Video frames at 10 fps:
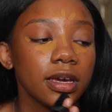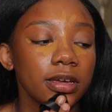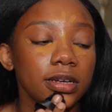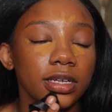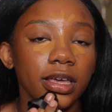
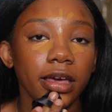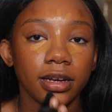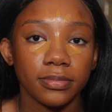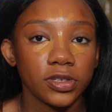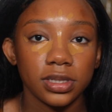And
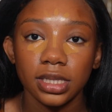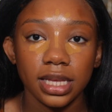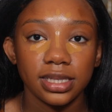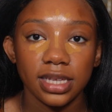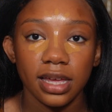again, I'm using
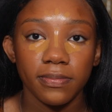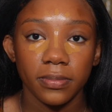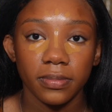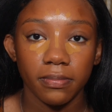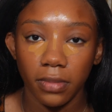that
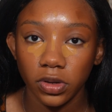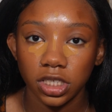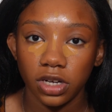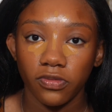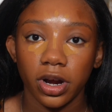same
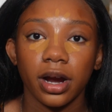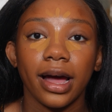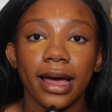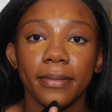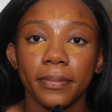motion where
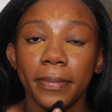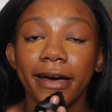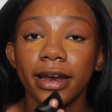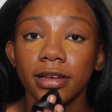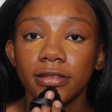I'm
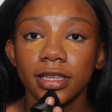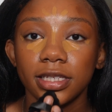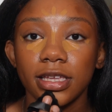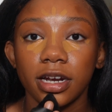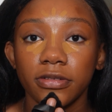patting in the
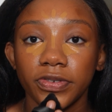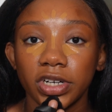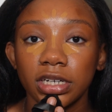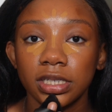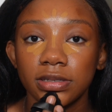center
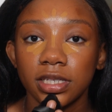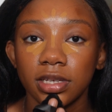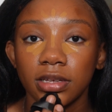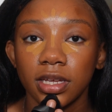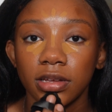first,
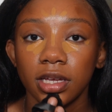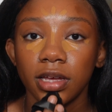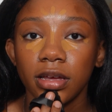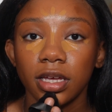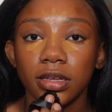
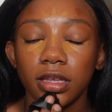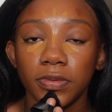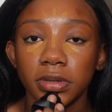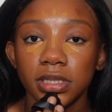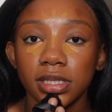and
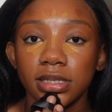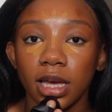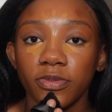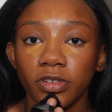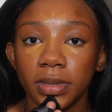then once it's
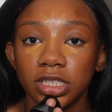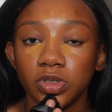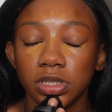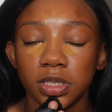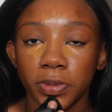time for me
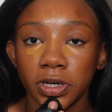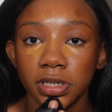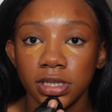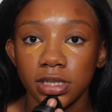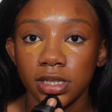to
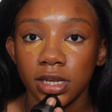disperse